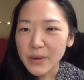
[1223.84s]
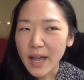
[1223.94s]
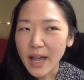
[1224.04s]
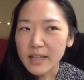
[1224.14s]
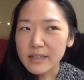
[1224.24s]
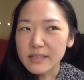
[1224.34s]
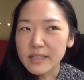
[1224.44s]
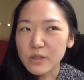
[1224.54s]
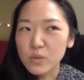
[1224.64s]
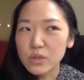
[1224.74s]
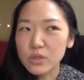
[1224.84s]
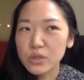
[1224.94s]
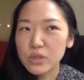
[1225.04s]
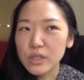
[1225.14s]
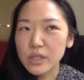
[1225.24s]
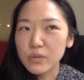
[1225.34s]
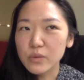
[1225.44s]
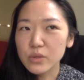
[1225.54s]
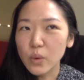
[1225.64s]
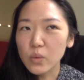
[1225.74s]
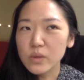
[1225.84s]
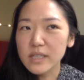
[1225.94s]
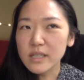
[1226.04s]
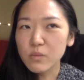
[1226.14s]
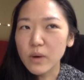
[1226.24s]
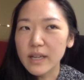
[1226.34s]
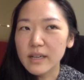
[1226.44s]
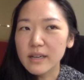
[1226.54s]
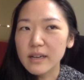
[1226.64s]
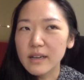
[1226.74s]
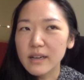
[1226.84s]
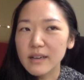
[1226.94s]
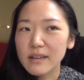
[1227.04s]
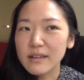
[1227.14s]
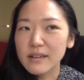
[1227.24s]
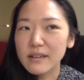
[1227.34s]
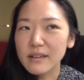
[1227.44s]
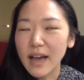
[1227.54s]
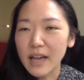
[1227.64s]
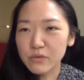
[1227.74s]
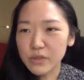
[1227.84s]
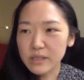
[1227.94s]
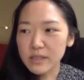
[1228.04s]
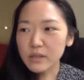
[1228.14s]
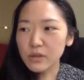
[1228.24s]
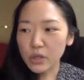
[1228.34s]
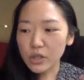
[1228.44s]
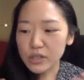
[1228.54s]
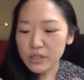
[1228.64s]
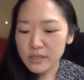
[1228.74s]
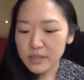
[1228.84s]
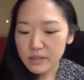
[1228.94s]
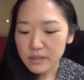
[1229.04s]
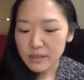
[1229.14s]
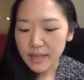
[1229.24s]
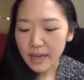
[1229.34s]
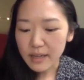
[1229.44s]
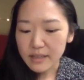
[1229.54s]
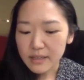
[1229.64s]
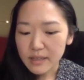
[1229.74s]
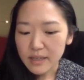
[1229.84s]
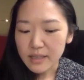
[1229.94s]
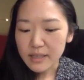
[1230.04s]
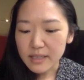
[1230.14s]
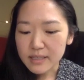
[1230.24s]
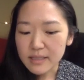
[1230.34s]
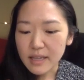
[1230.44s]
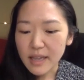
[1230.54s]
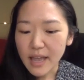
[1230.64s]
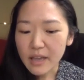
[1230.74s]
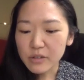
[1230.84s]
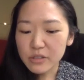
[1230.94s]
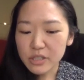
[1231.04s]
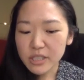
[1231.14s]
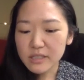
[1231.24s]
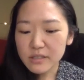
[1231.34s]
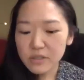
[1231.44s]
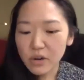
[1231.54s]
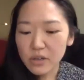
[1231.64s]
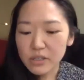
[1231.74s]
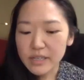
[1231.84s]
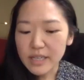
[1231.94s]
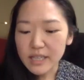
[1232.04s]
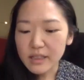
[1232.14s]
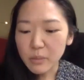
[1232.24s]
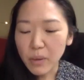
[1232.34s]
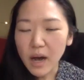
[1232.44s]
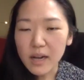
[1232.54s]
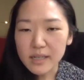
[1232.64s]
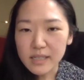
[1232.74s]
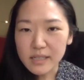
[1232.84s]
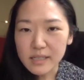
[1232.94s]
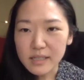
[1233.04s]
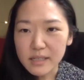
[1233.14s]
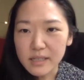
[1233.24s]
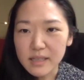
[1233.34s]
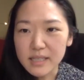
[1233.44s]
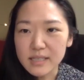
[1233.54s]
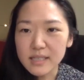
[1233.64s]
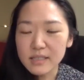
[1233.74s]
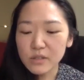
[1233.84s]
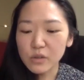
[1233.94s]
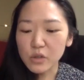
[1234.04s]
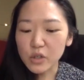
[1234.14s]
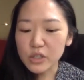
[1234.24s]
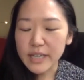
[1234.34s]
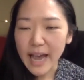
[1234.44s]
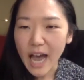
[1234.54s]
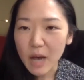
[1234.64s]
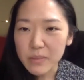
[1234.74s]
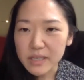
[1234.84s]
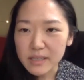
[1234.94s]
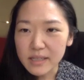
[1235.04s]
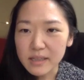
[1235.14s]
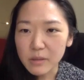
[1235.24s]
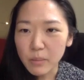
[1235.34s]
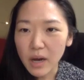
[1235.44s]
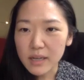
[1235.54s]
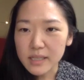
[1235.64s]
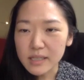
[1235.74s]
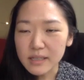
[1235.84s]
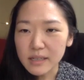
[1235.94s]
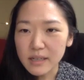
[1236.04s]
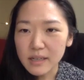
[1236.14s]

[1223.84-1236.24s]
and it was it was only when i really learned that these energies are in the body this is a learned habit in the body